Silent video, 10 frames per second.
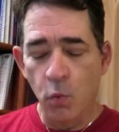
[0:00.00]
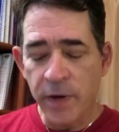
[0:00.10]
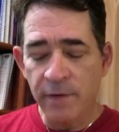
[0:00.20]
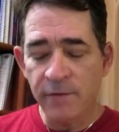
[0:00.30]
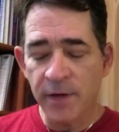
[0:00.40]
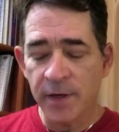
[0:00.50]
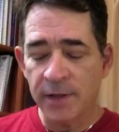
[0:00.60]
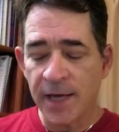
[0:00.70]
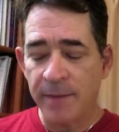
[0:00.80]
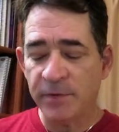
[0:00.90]
Weaving
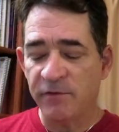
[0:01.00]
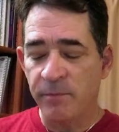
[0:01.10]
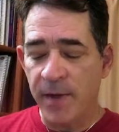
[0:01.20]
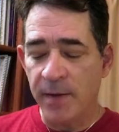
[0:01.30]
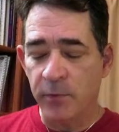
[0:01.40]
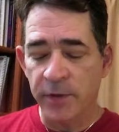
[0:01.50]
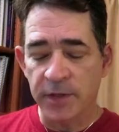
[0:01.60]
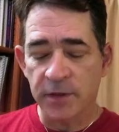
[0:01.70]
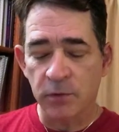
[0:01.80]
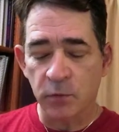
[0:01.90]
adaptive
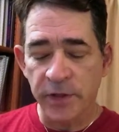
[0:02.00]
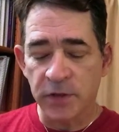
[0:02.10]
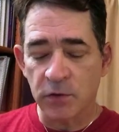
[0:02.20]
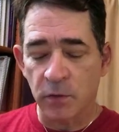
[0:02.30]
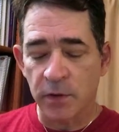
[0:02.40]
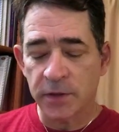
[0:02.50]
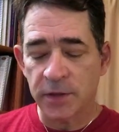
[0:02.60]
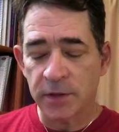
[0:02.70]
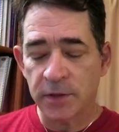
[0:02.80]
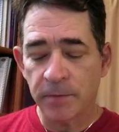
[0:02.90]
memories and
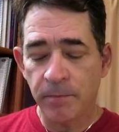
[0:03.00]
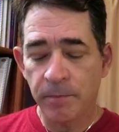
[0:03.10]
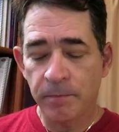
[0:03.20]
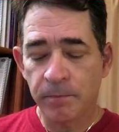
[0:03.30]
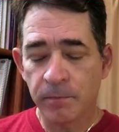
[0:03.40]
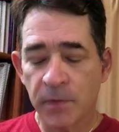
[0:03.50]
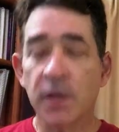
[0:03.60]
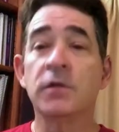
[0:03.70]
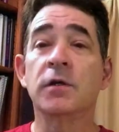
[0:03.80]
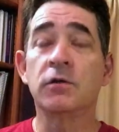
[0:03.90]
resources
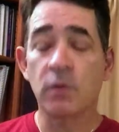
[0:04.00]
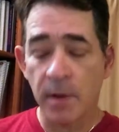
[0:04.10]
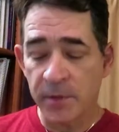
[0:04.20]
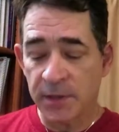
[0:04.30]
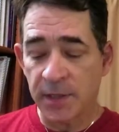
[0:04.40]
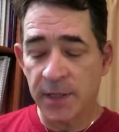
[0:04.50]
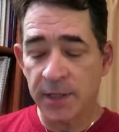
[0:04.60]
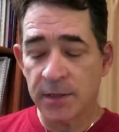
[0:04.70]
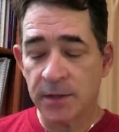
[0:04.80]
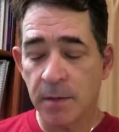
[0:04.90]
into
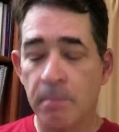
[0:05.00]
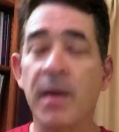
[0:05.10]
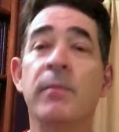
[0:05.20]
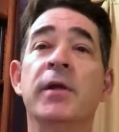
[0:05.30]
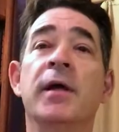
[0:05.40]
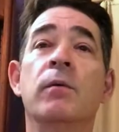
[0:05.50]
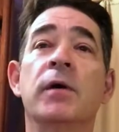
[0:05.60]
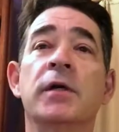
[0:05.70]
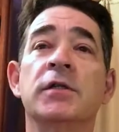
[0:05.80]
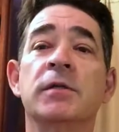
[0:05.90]
traumatized memory
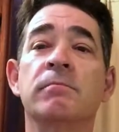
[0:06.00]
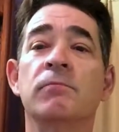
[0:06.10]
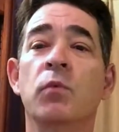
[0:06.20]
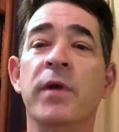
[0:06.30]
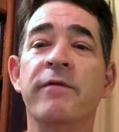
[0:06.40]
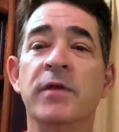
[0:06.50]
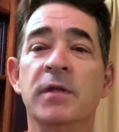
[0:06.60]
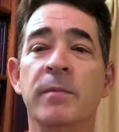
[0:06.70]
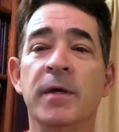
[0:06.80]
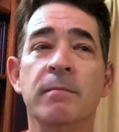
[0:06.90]
networks, weaving
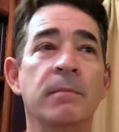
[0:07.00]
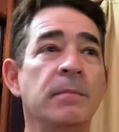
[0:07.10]
them in.